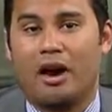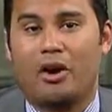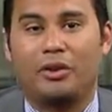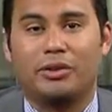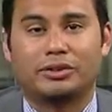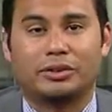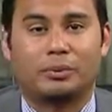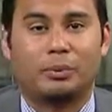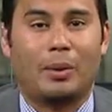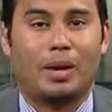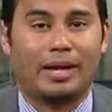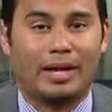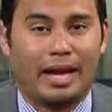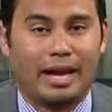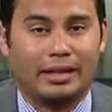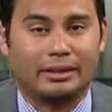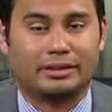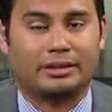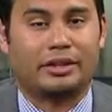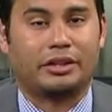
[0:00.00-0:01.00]
as well
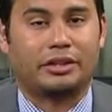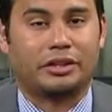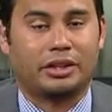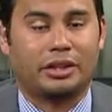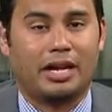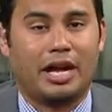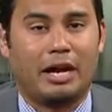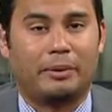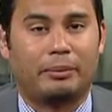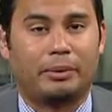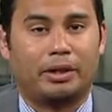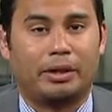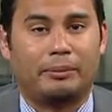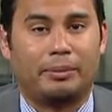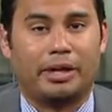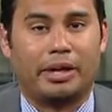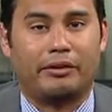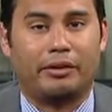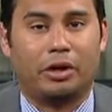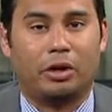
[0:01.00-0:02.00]
as the July
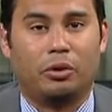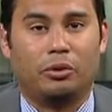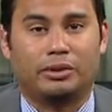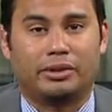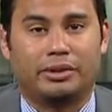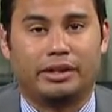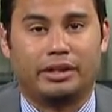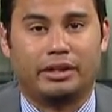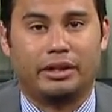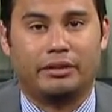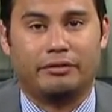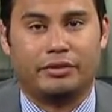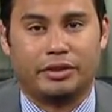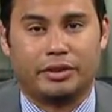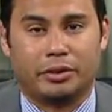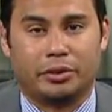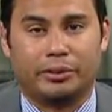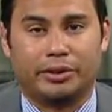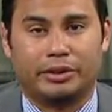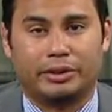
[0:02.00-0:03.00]
preliminary wholesale
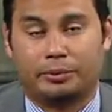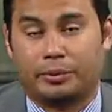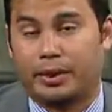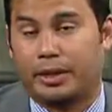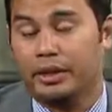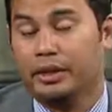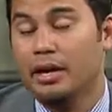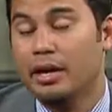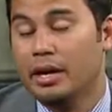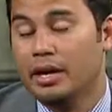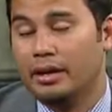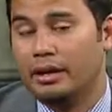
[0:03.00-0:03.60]
inventories read.